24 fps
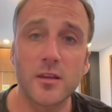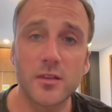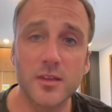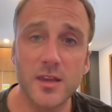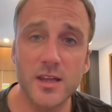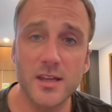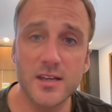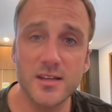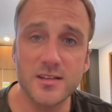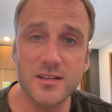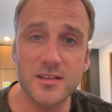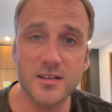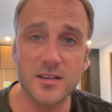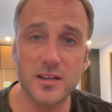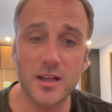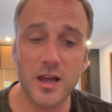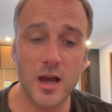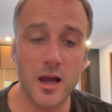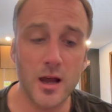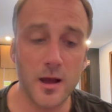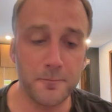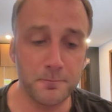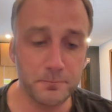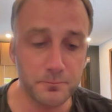these
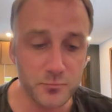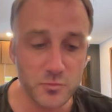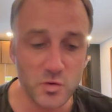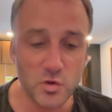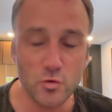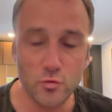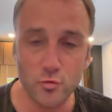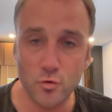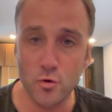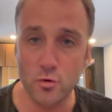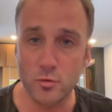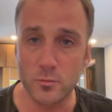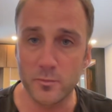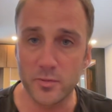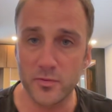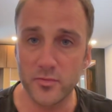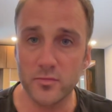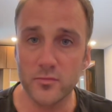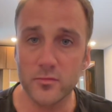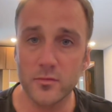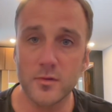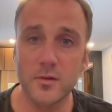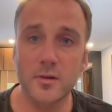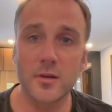group
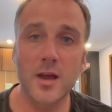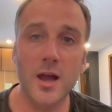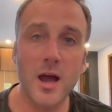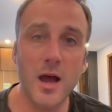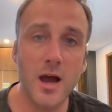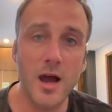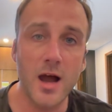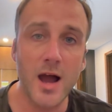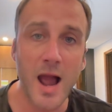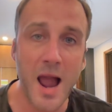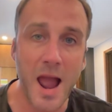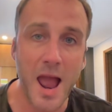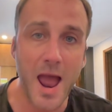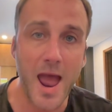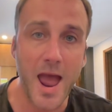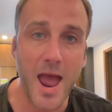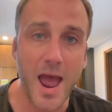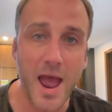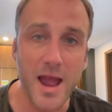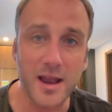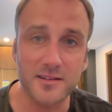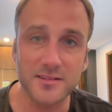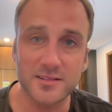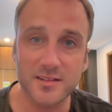
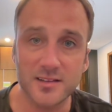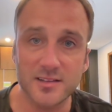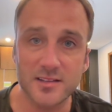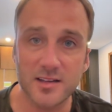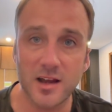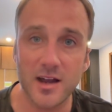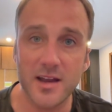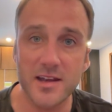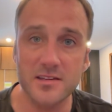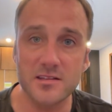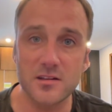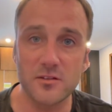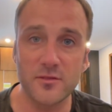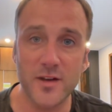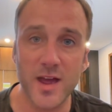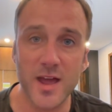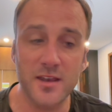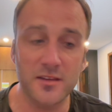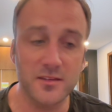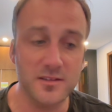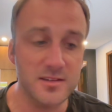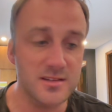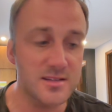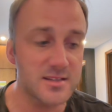exercise
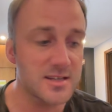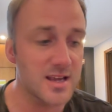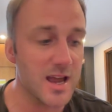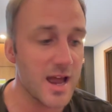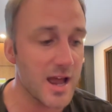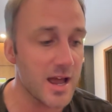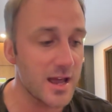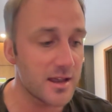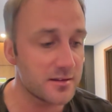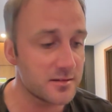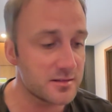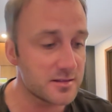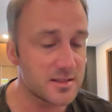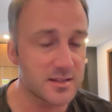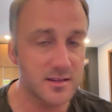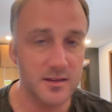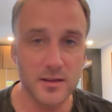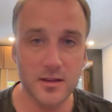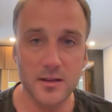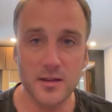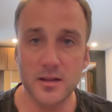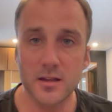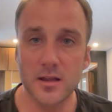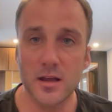events, and
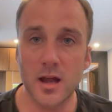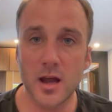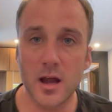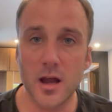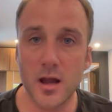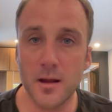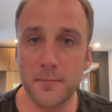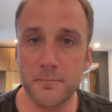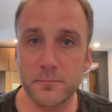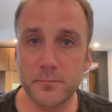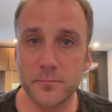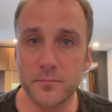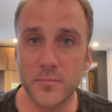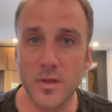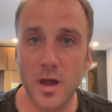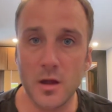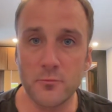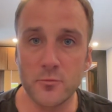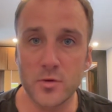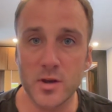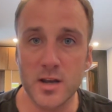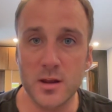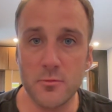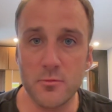
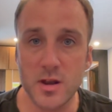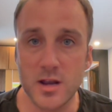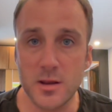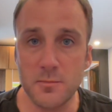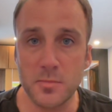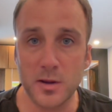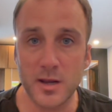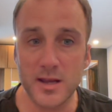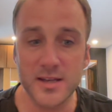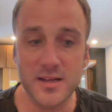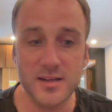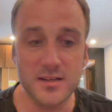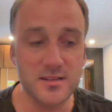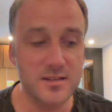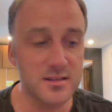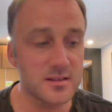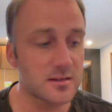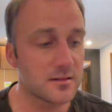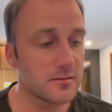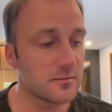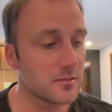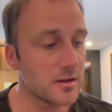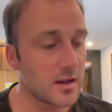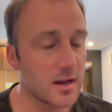I'm really, really
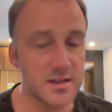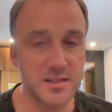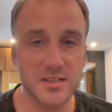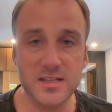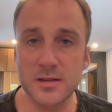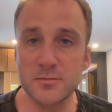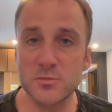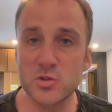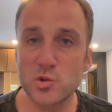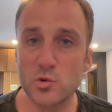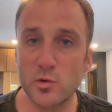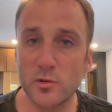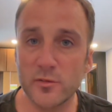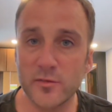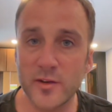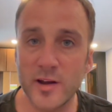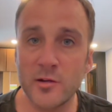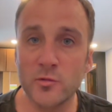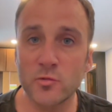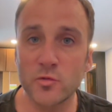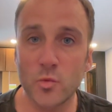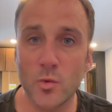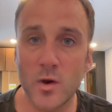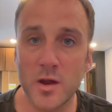pleased. I seem to have
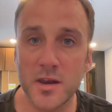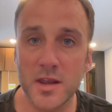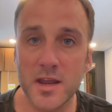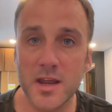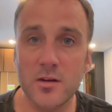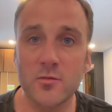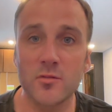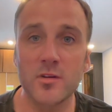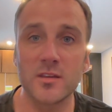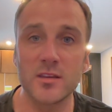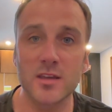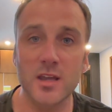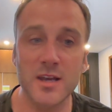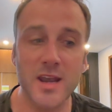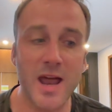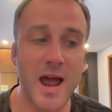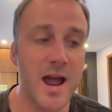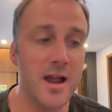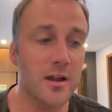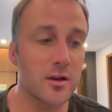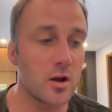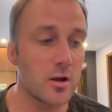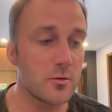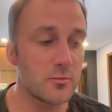found one here in Da
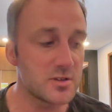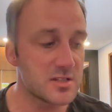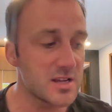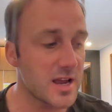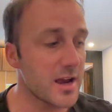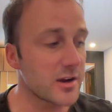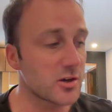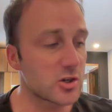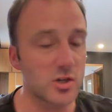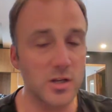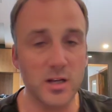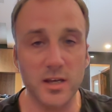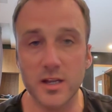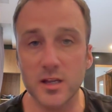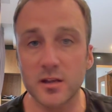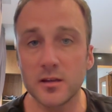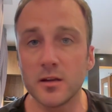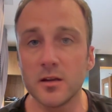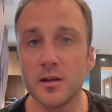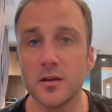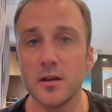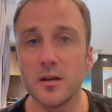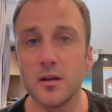Nang. I was actually